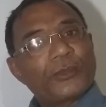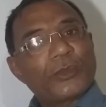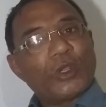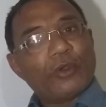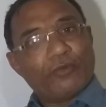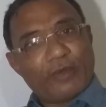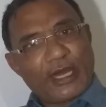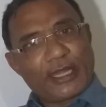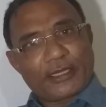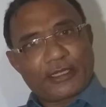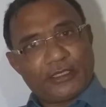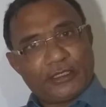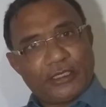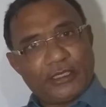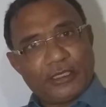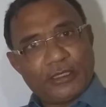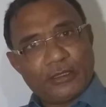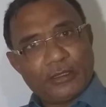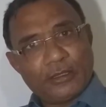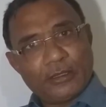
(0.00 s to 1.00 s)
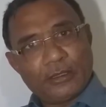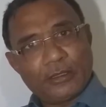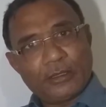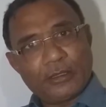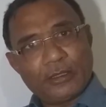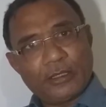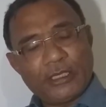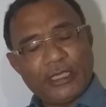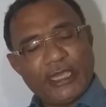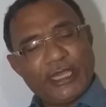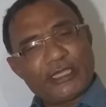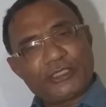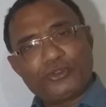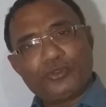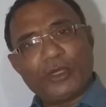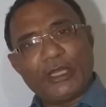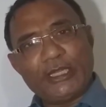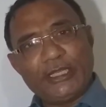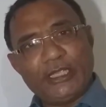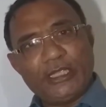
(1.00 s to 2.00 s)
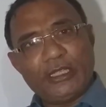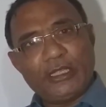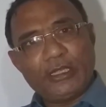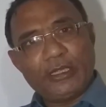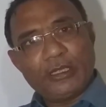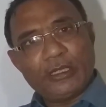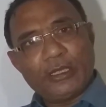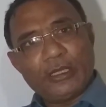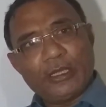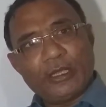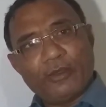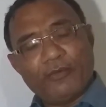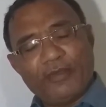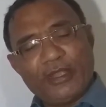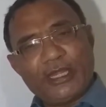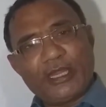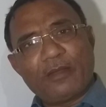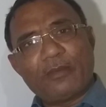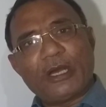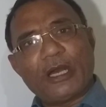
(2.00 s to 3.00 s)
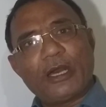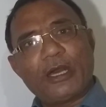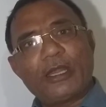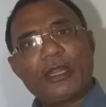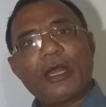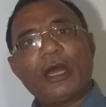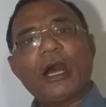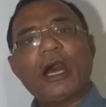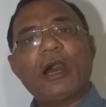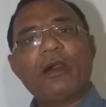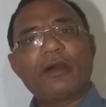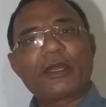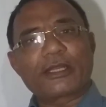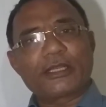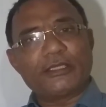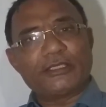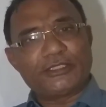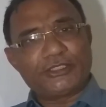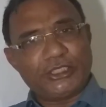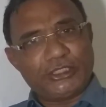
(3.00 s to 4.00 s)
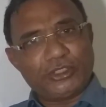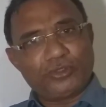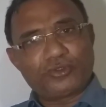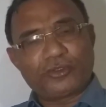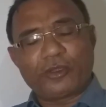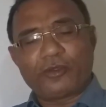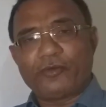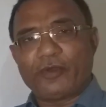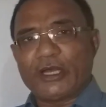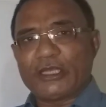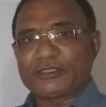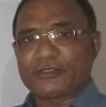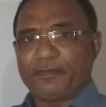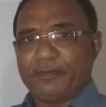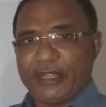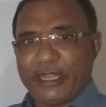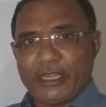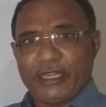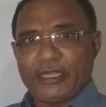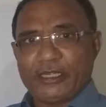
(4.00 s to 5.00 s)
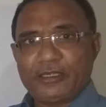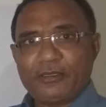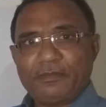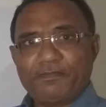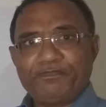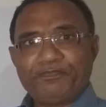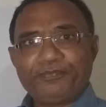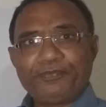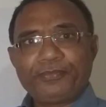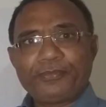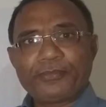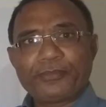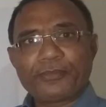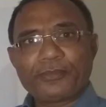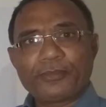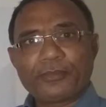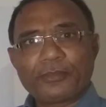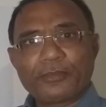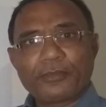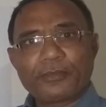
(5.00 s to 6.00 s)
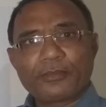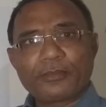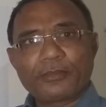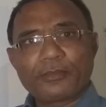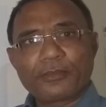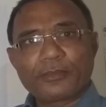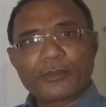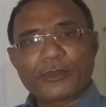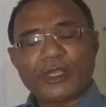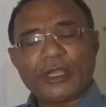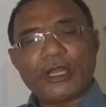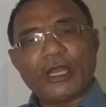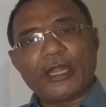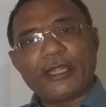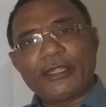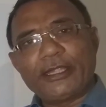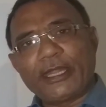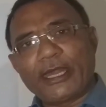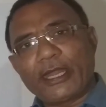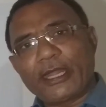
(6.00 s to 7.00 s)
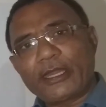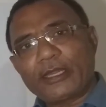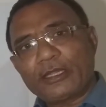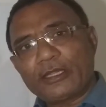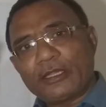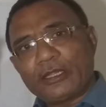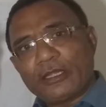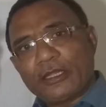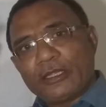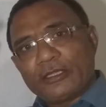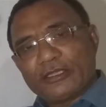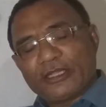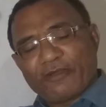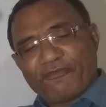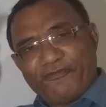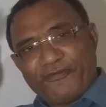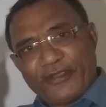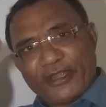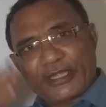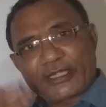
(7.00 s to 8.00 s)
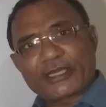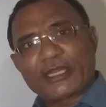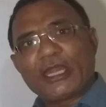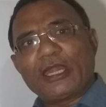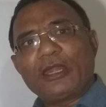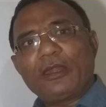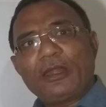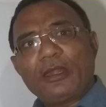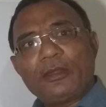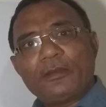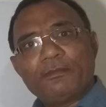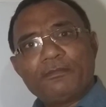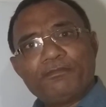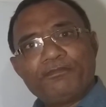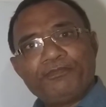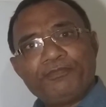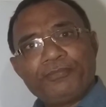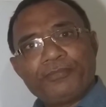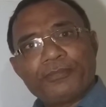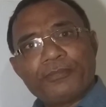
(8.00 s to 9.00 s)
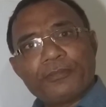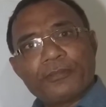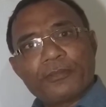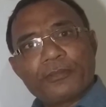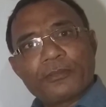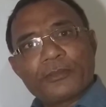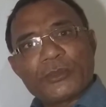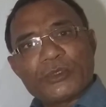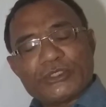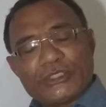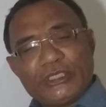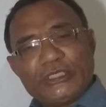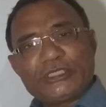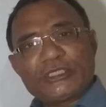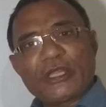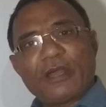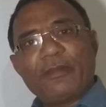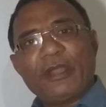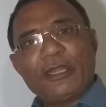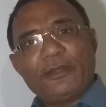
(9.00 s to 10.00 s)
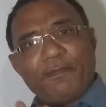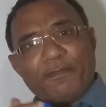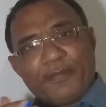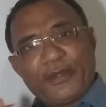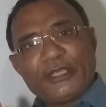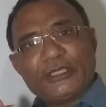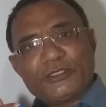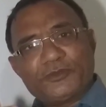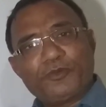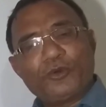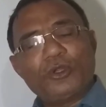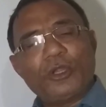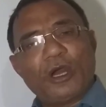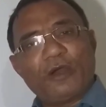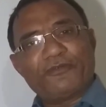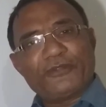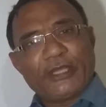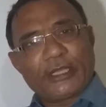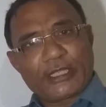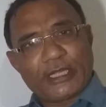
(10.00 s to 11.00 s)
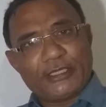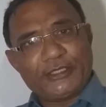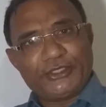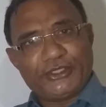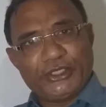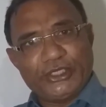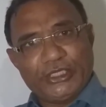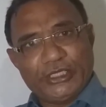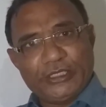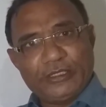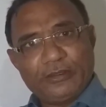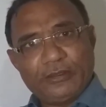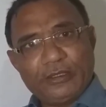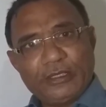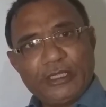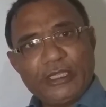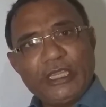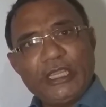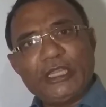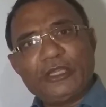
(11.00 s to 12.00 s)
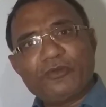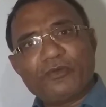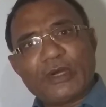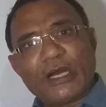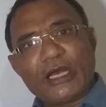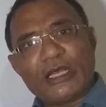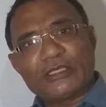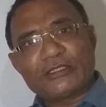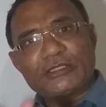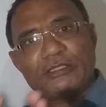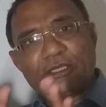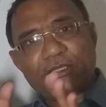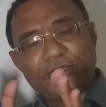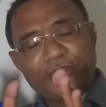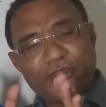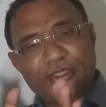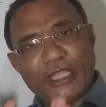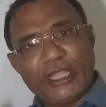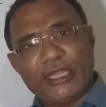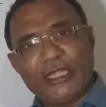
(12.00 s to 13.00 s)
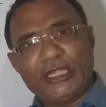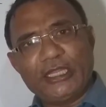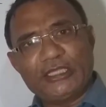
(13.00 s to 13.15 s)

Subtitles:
work. Actually, whenever our Constitution was made, under the federal system and principle of the country, it was then